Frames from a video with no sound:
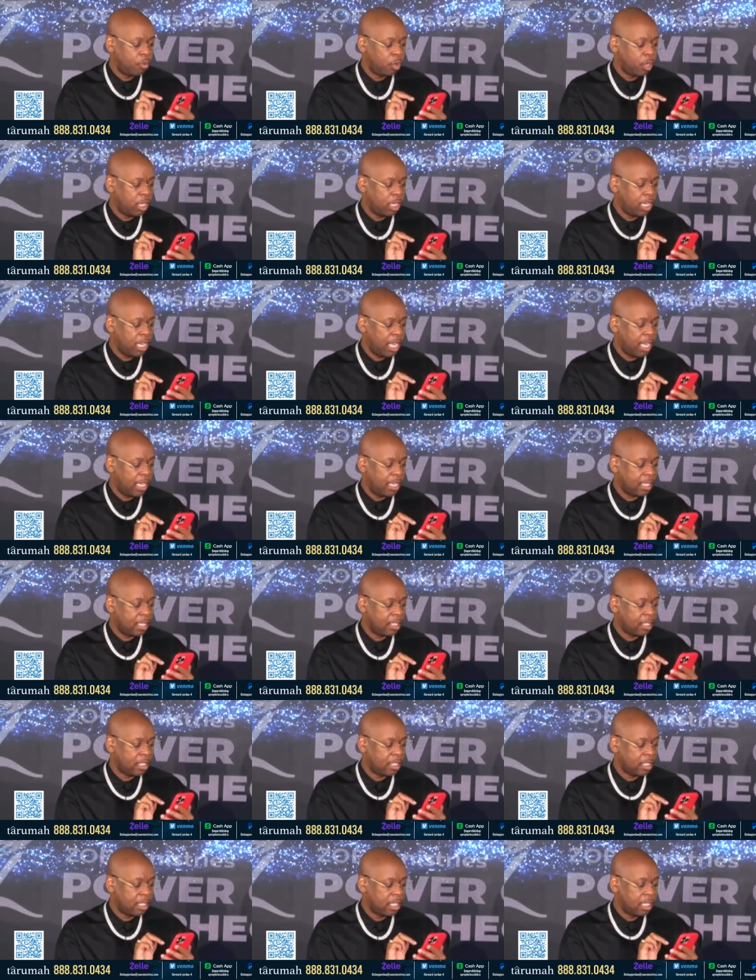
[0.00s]

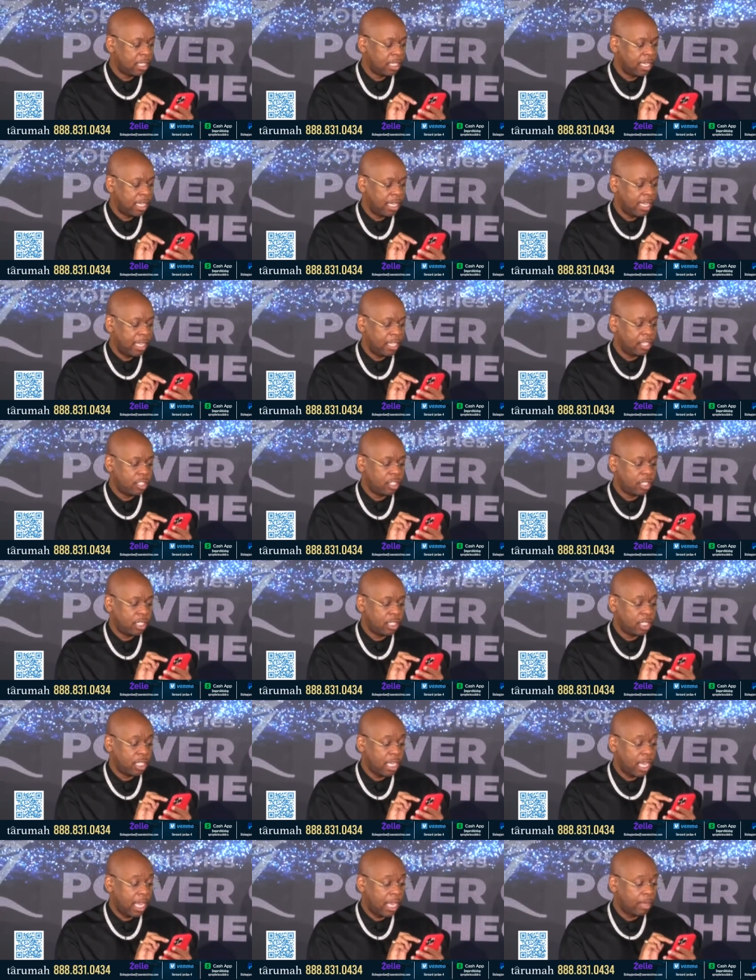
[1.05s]
$40. Angela
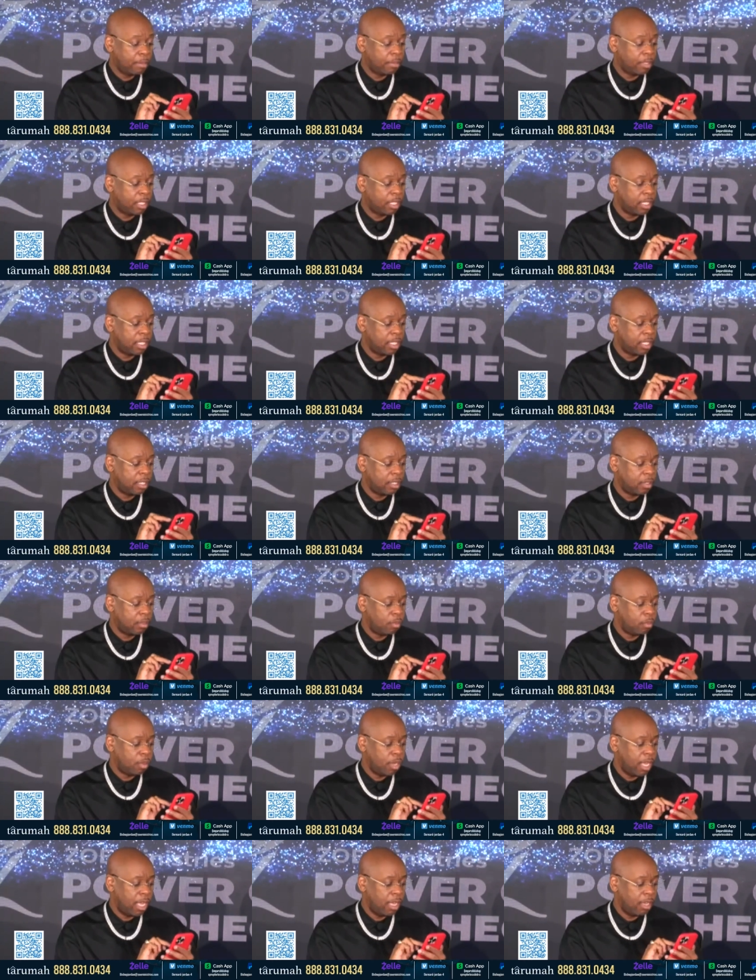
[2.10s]
Thompson,
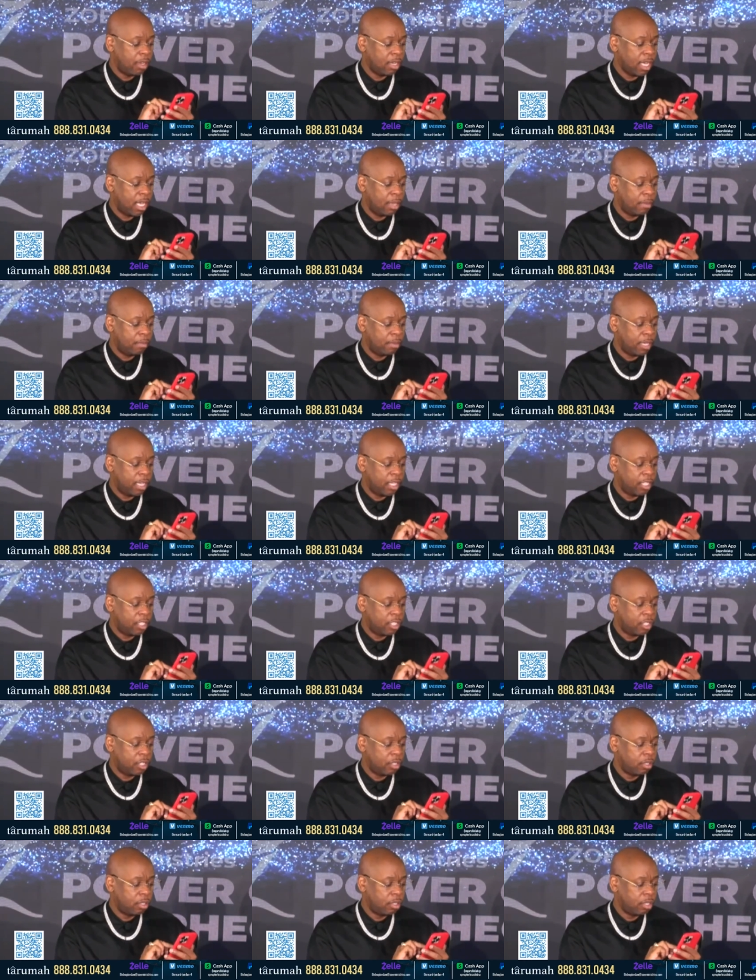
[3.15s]
wow, God
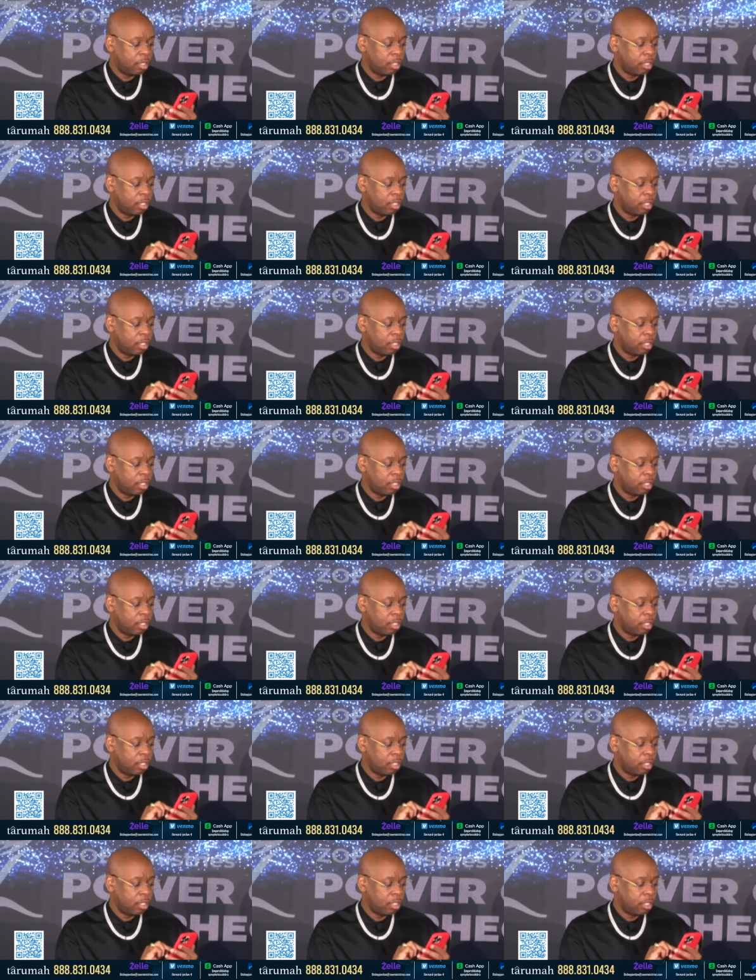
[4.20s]
bless you,